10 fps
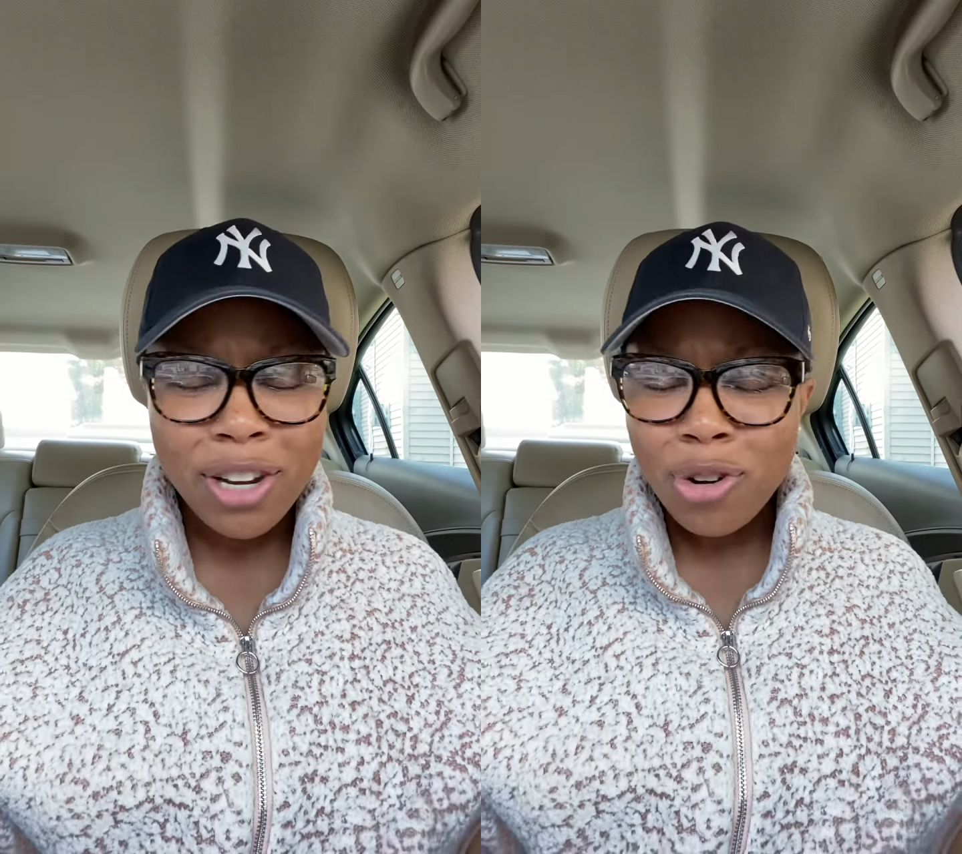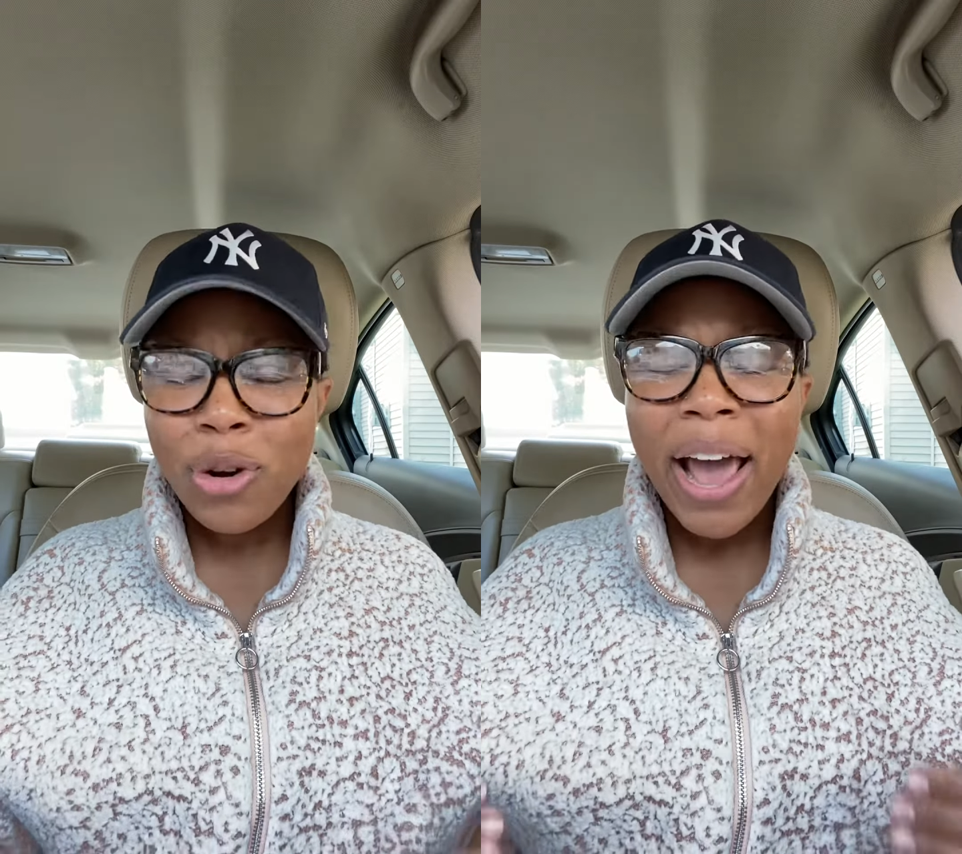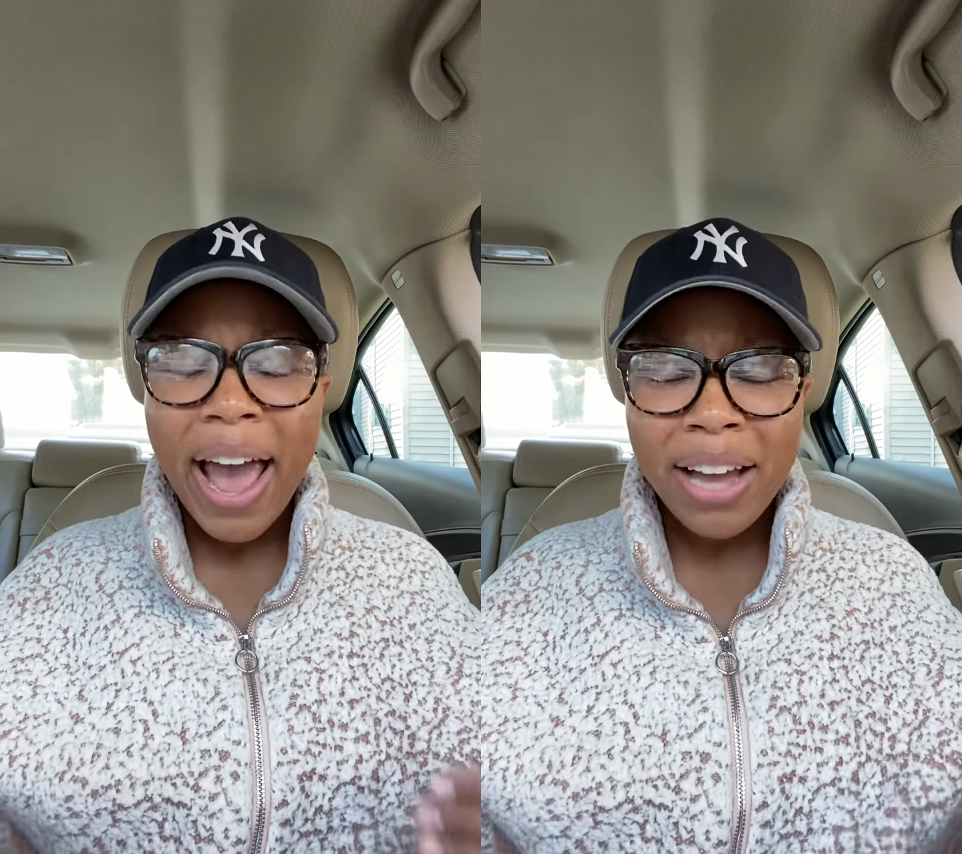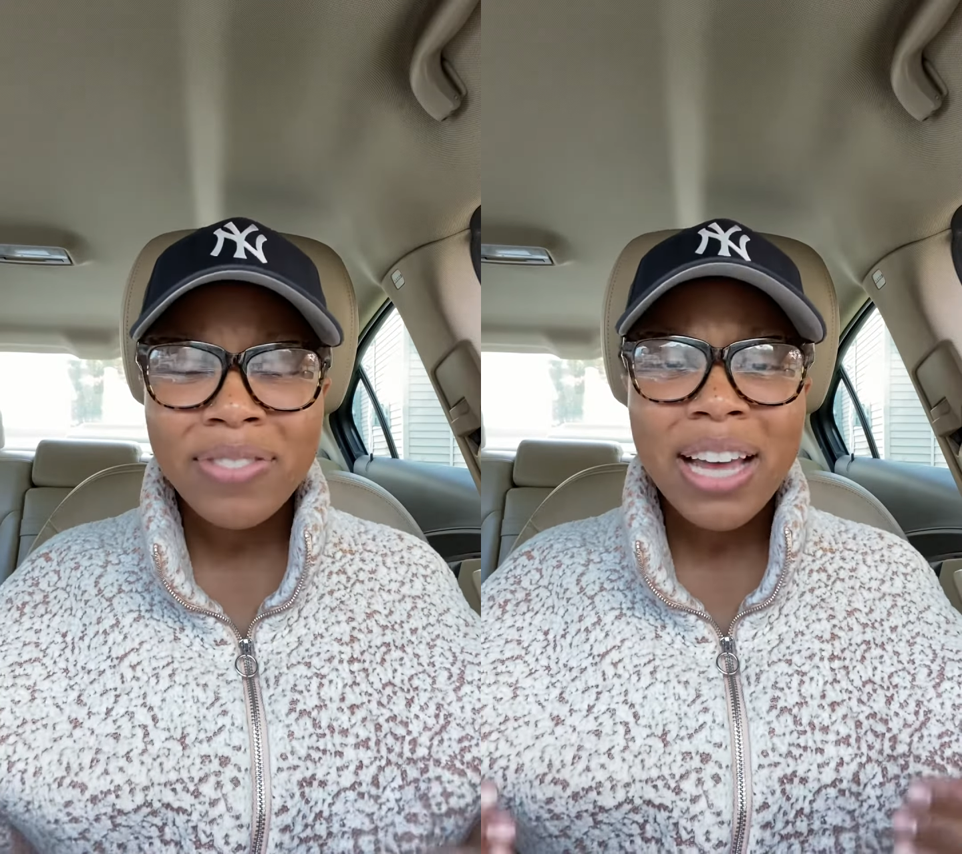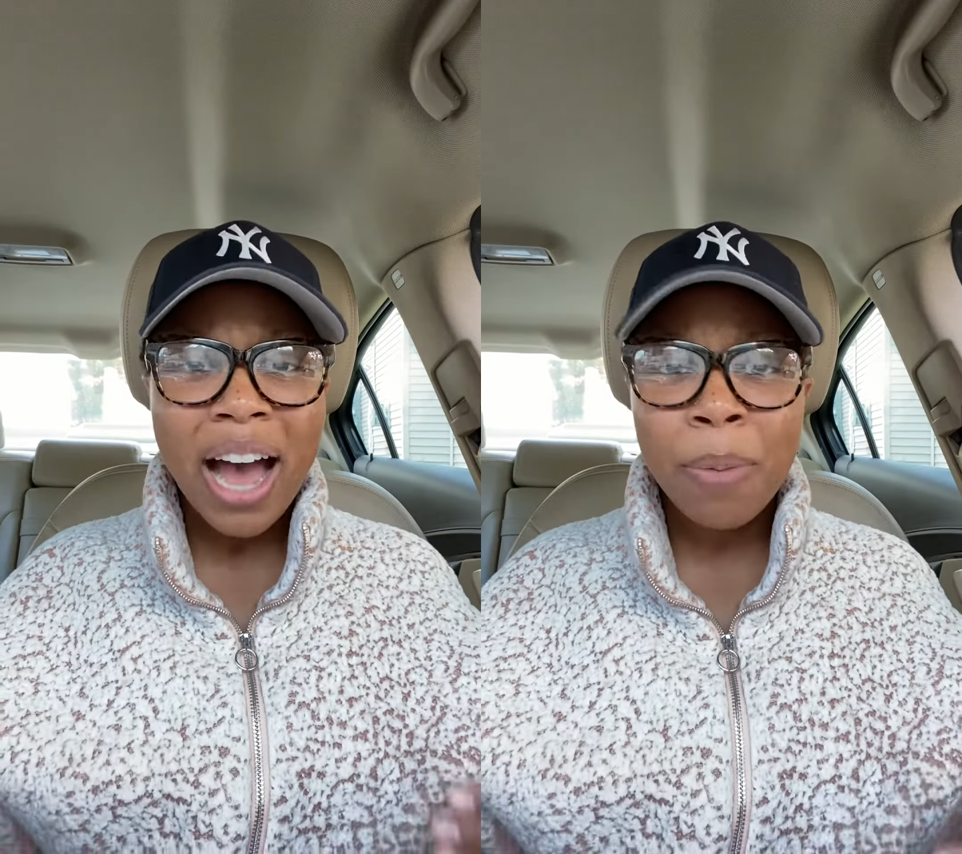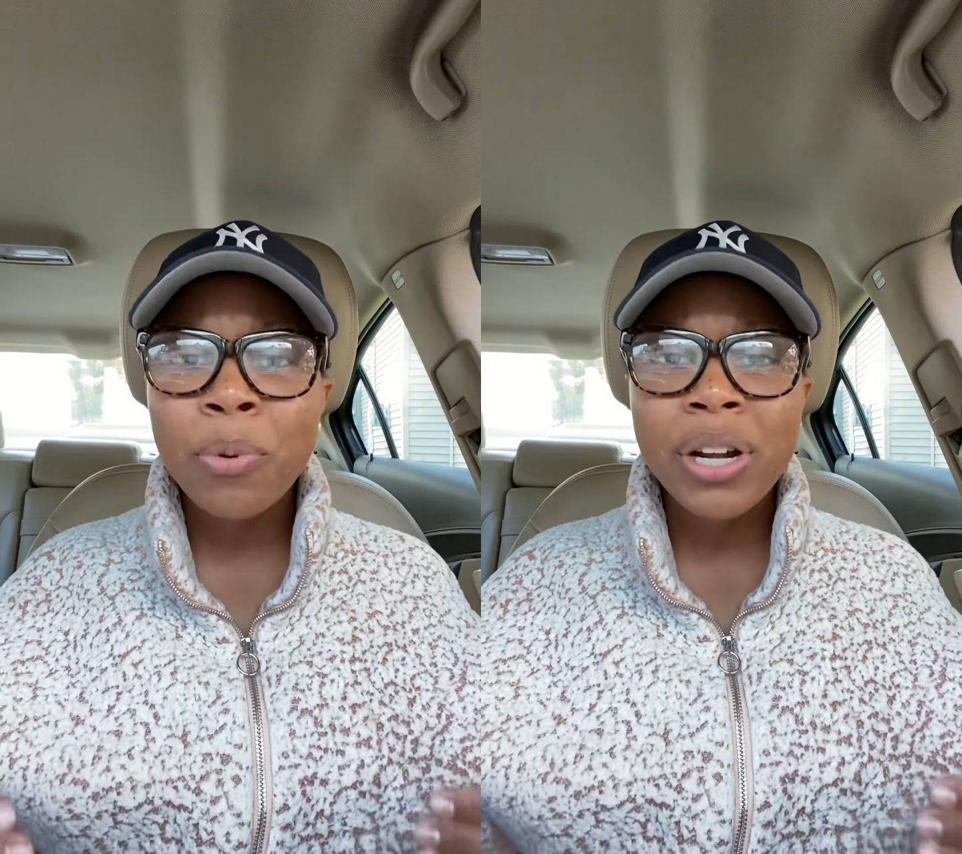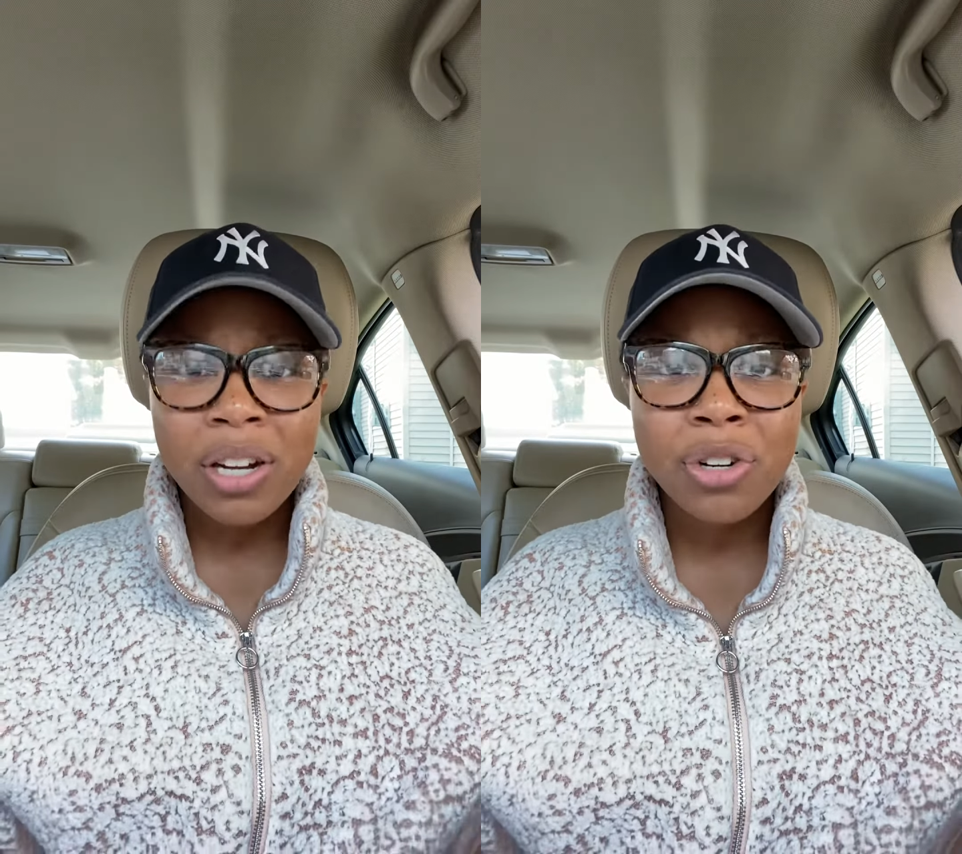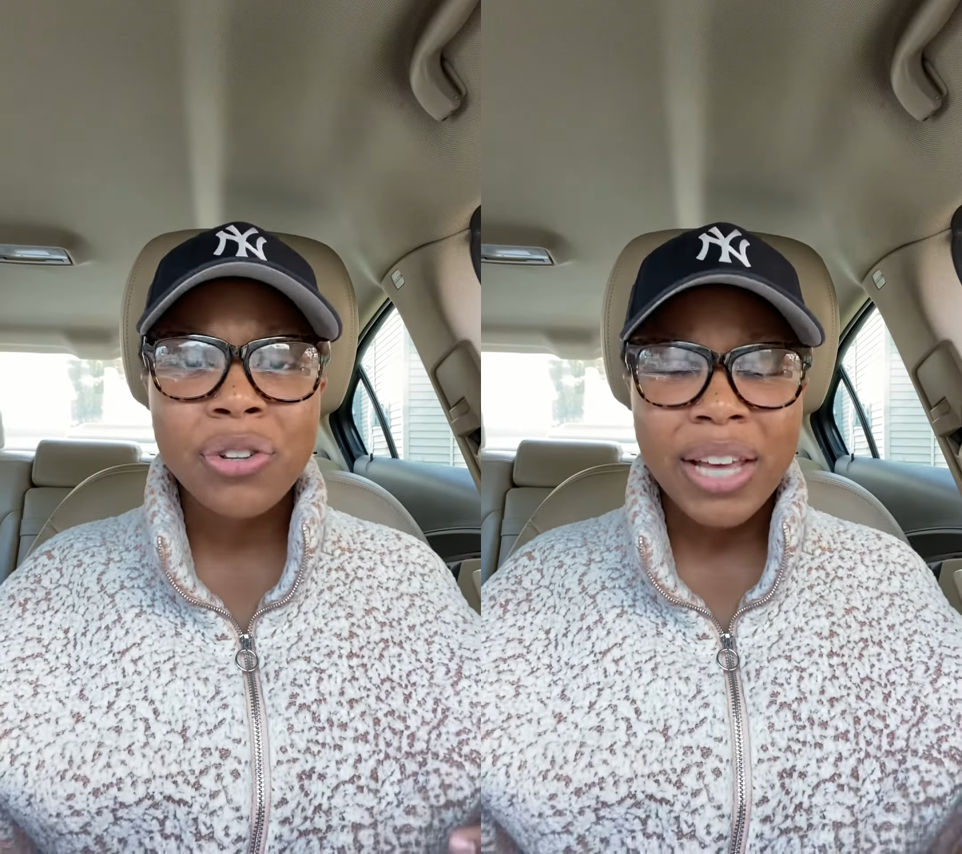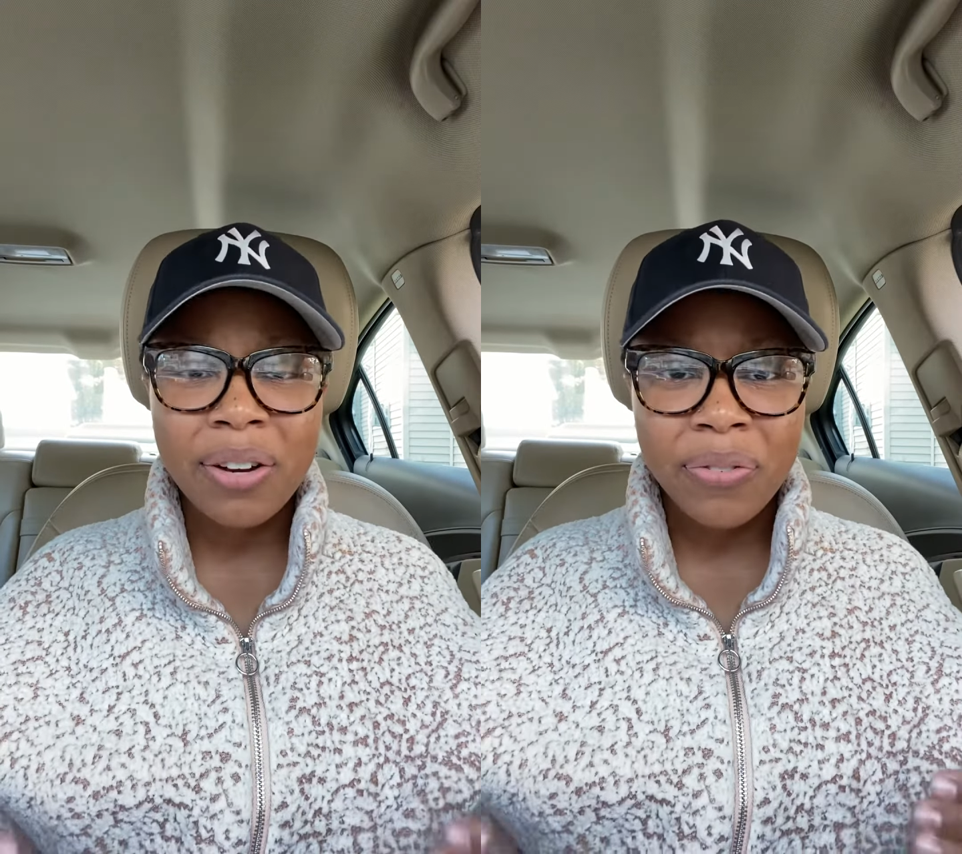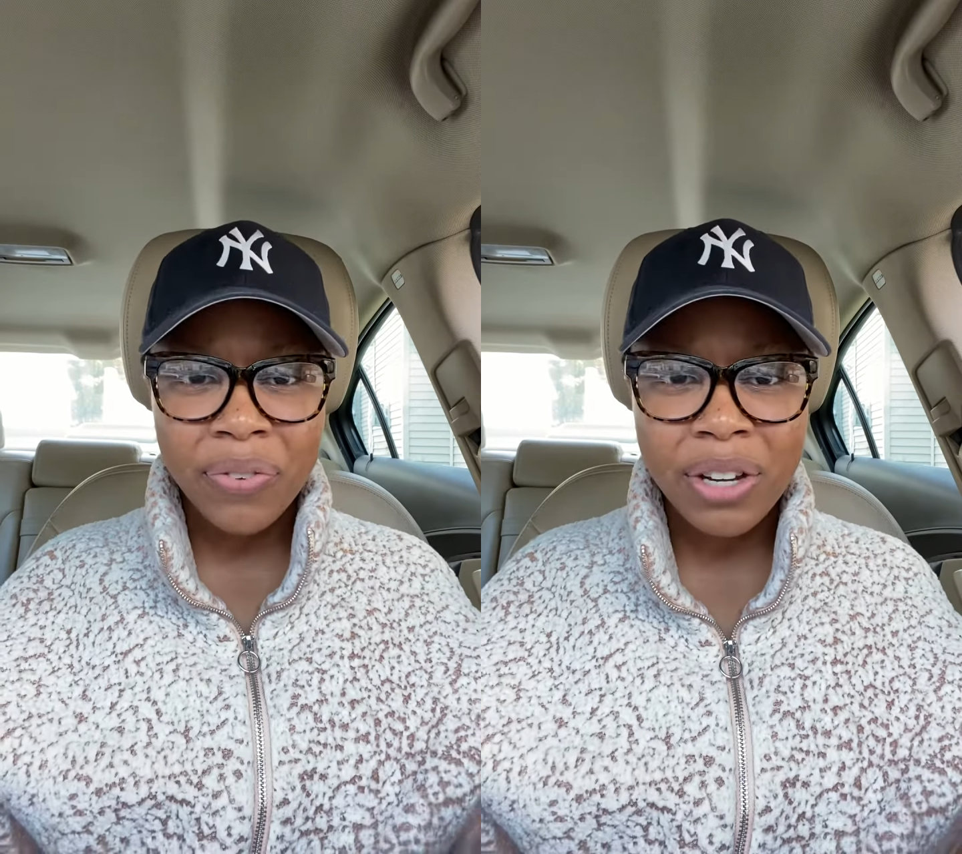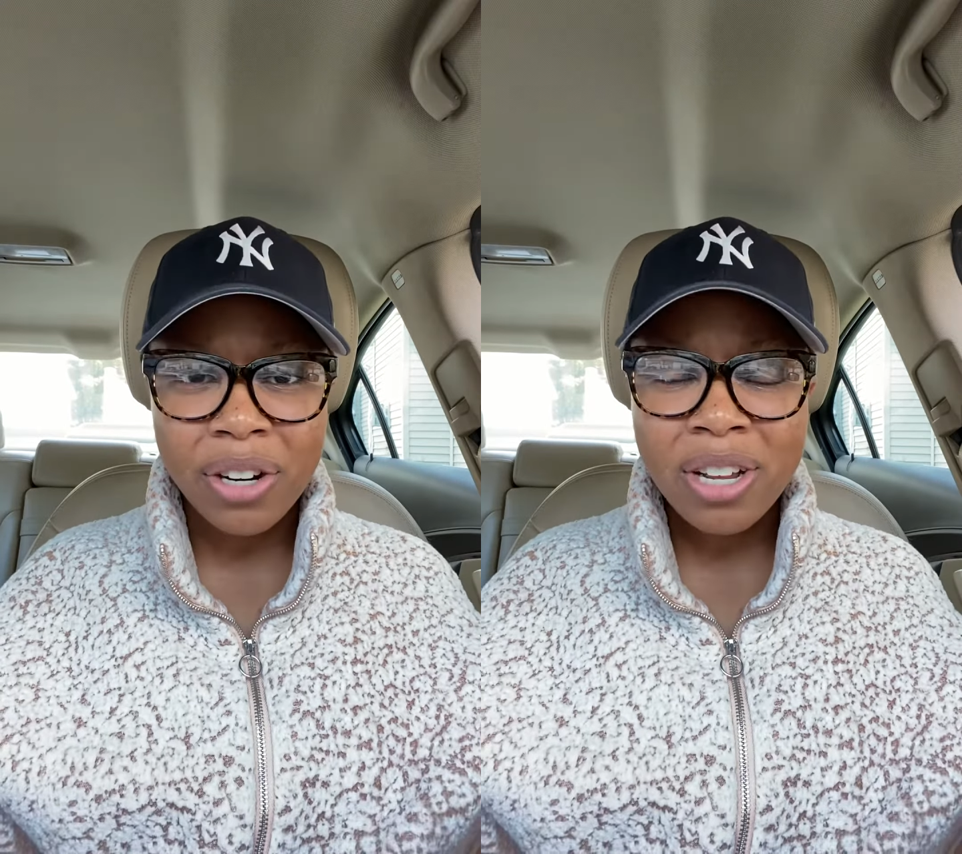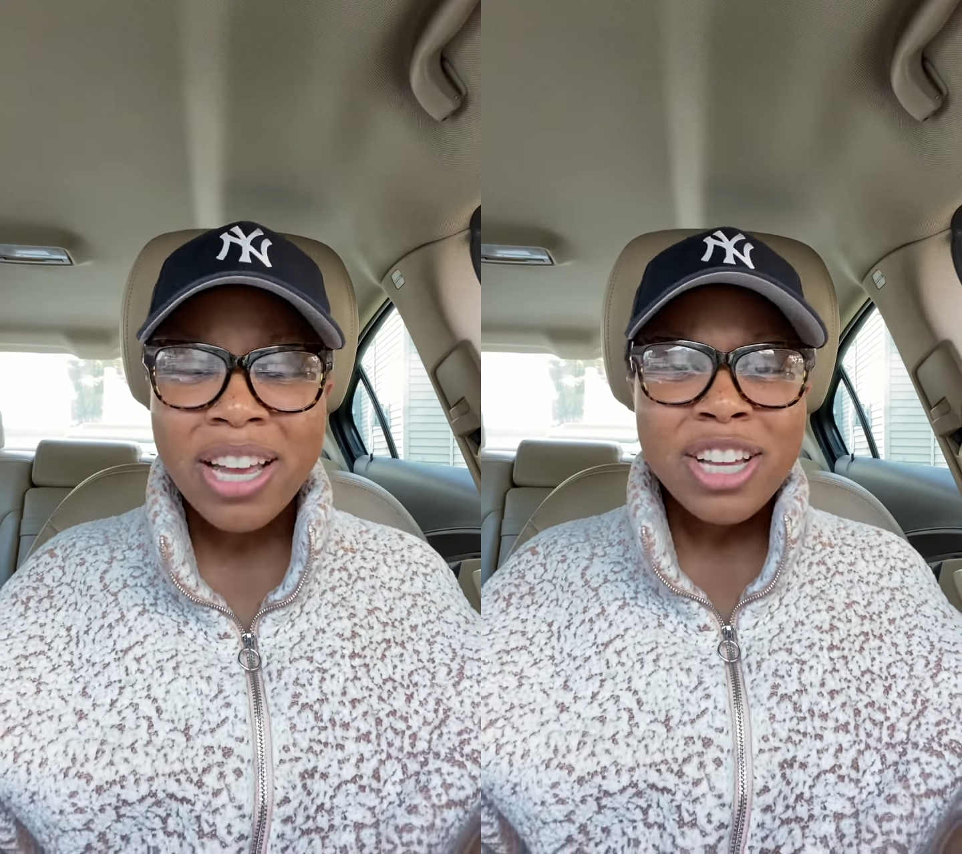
You don't have to operate under that fear.